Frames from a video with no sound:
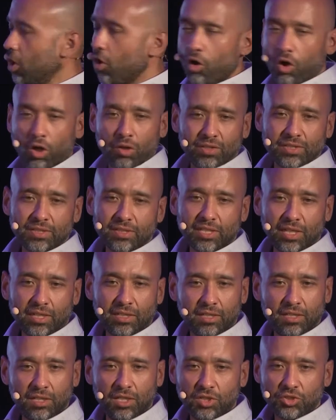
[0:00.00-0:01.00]
all of a
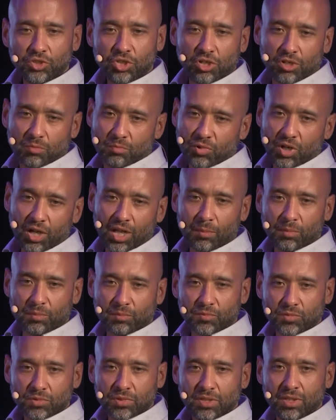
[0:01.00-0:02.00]
sudden, churn
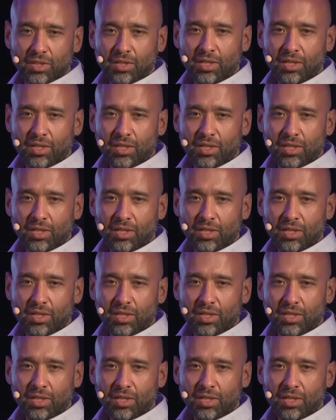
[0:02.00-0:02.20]
problems